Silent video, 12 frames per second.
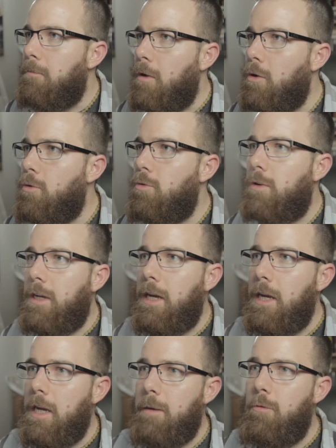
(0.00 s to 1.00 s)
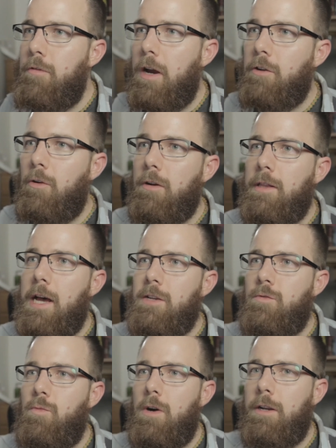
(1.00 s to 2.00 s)
Okay, moving on to our
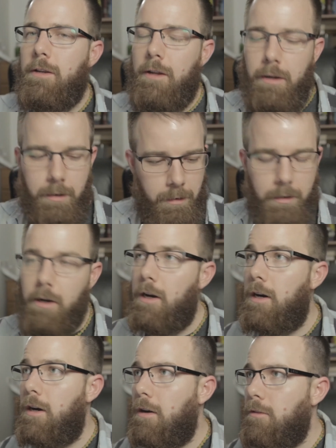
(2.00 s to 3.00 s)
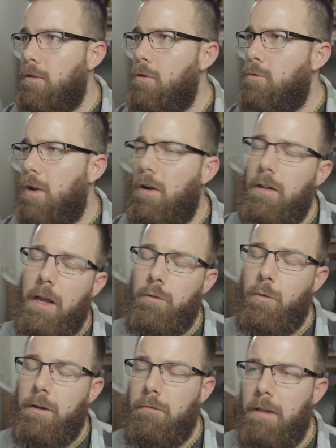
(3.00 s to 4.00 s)
last one. No, not our
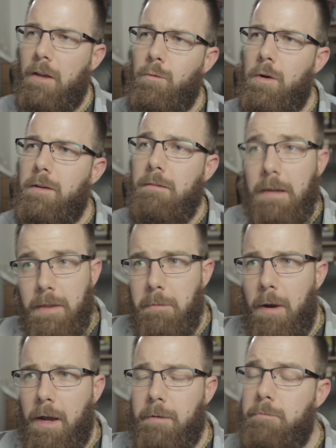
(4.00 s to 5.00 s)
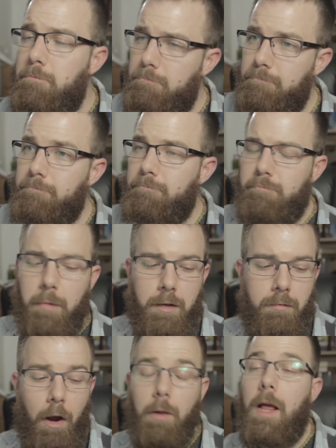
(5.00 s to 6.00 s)
last one. Last one, and then mine.
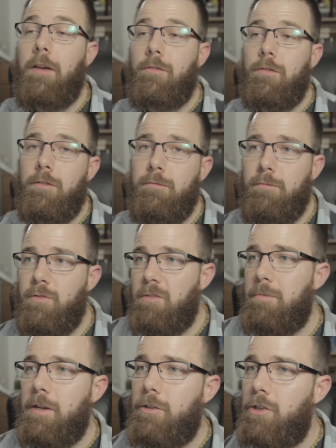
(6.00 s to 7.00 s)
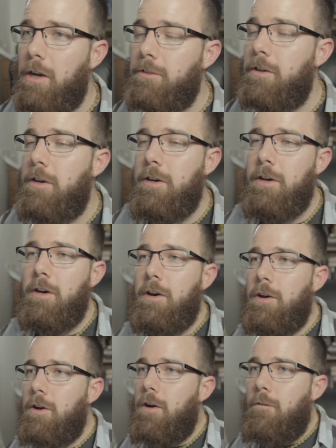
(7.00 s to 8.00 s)
But our last submitted shots
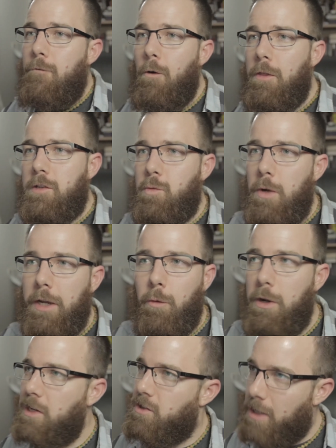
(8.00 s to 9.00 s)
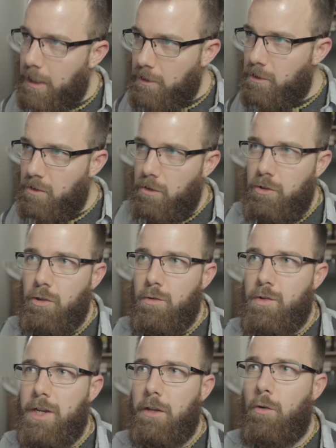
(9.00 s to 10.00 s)
for this week, week 6,
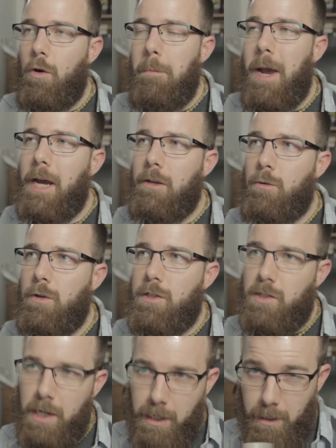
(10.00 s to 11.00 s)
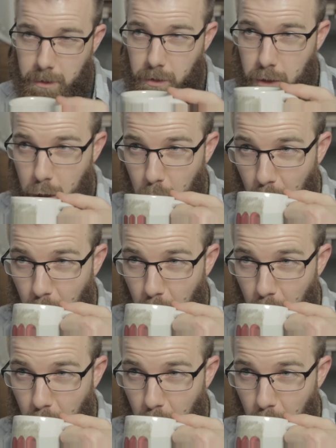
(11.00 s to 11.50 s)
choosing your manual settings.